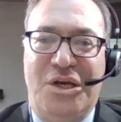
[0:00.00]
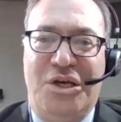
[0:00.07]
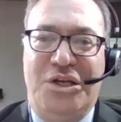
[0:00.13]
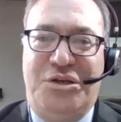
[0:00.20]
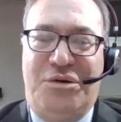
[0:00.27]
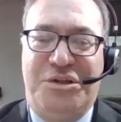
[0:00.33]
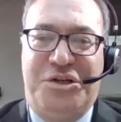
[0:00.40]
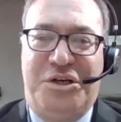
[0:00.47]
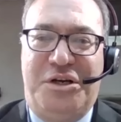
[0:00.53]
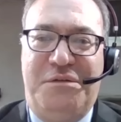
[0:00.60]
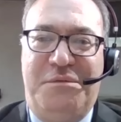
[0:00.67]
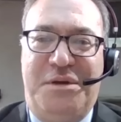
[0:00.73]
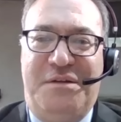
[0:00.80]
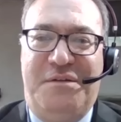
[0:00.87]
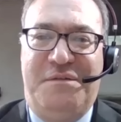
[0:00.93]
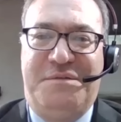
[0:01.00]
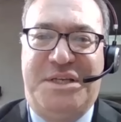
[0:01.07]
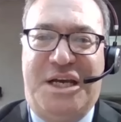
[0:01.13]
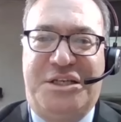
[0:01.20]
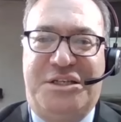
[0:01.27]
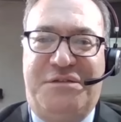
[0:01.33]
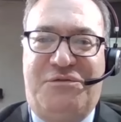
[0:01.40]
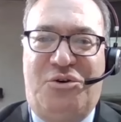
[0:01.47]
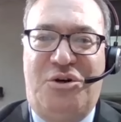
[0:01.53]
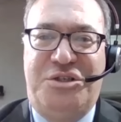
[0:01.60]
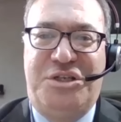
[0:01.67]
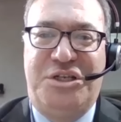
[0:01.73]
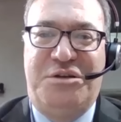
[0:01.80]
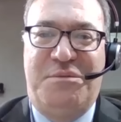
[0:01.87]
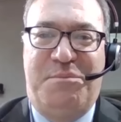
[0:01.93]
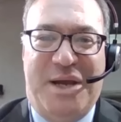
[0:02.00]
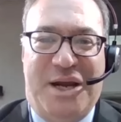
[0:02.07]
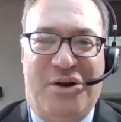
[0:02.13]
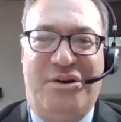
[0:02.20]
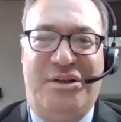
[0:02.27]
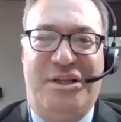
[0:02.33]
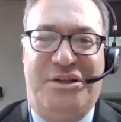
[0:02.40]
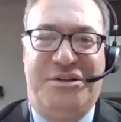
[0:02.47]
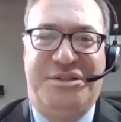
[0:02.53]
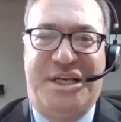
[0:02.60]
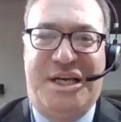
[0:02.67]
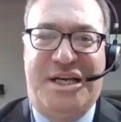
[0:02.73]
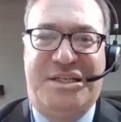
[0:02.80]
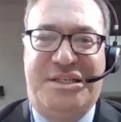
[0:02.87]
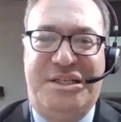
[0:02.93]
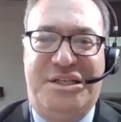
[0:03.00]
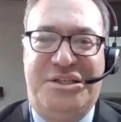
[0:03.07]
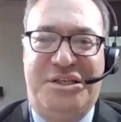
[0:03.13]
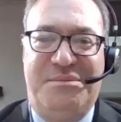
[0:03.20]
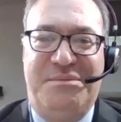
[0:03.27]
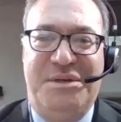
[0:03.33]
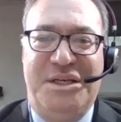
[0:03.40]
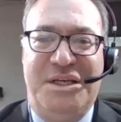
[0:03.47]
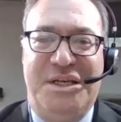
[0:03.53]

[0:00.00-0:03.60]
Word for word: So, alternative minimum tax, of course, is a parallel tax system